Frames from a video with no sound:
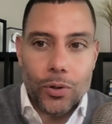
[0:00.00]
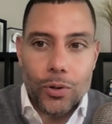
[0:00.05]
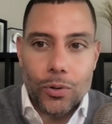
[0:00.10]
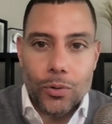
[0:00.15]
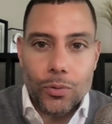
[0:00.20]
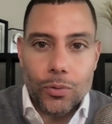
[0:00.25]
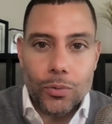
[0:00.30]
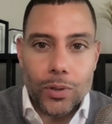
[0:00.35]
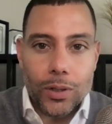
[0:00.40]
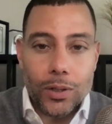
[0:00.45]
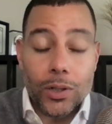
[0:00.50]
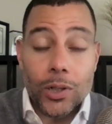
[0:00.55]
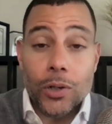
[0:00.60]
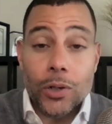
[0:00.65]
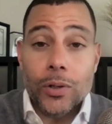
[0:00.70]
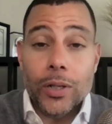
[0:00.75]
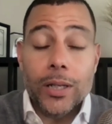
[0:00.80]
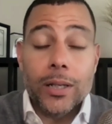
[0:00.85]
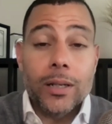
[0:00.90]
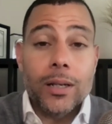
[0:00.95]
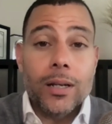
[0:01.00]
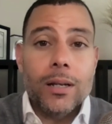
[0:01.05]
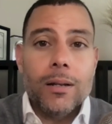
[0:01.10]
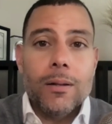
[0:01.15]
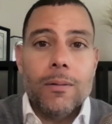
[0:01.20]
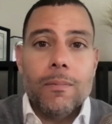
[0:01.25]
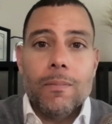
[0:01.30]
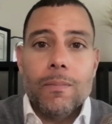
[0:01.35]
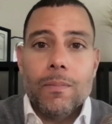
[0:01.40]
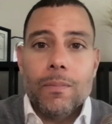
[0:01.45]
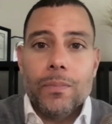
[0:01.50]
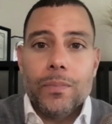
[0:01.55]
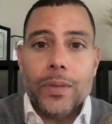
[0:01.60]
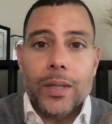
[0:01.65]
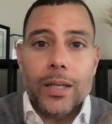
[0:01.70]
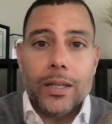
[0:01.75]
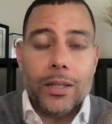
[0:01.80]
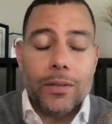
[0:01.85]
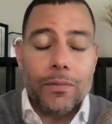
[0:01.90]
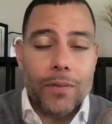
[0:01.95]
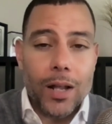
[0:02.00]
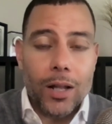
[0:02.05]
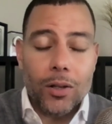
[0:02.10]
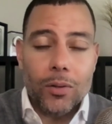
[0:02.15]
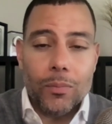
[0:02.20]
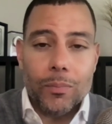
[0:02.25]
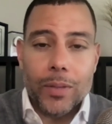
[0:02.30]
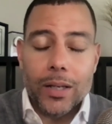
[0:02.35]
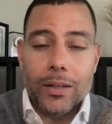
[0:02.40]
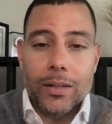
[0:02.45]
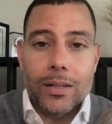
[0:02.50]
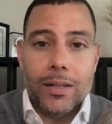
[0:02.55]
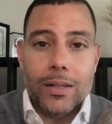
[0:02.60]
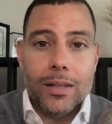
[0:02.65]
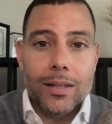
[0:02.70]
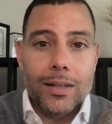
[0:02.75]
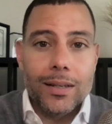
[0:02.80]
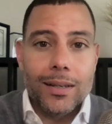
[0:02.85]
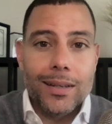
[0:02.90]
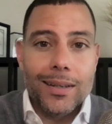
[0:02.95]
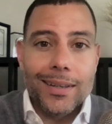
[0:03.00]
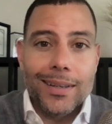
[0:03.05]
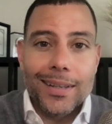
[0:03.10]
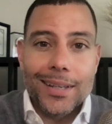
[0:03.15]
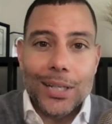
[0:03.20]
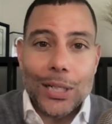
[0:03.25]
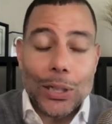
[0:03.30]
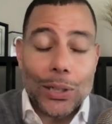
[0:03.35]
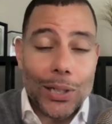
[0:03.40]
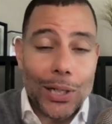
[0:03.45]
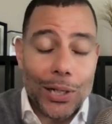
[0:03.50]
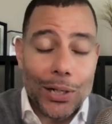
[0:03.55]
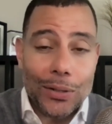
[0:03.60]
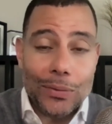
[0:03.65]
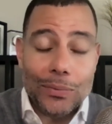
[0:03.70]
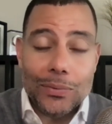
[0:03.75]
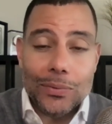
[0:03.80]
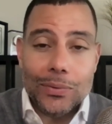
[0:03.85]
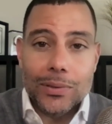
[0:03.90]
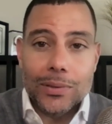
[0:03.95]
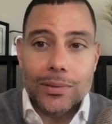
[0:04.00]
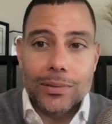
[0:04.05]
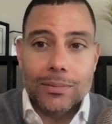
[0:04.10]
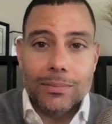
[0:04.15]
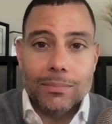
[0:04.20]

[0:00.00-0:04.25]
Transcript: of your own learning, development, love,